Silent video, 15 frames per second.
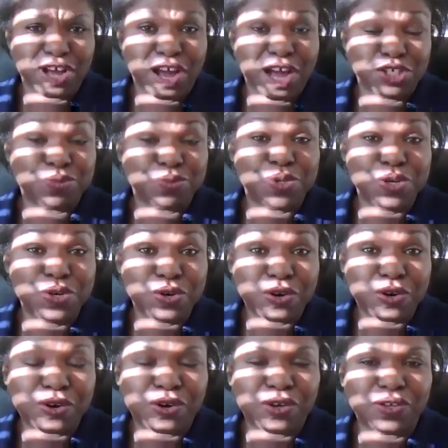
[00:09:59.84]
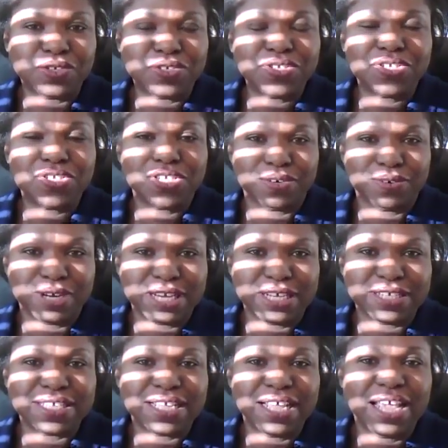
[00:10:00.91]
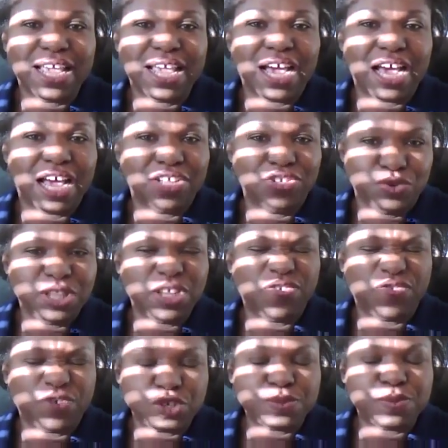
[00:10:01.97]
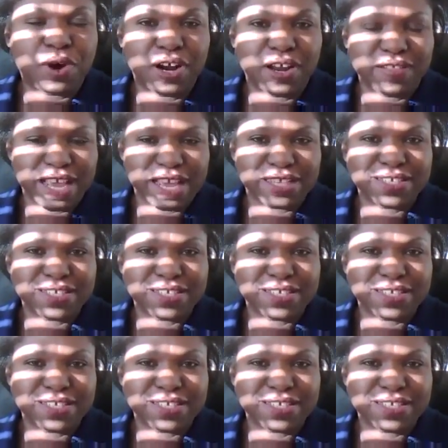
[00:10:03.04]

entrepreneurial series, doing the first part of that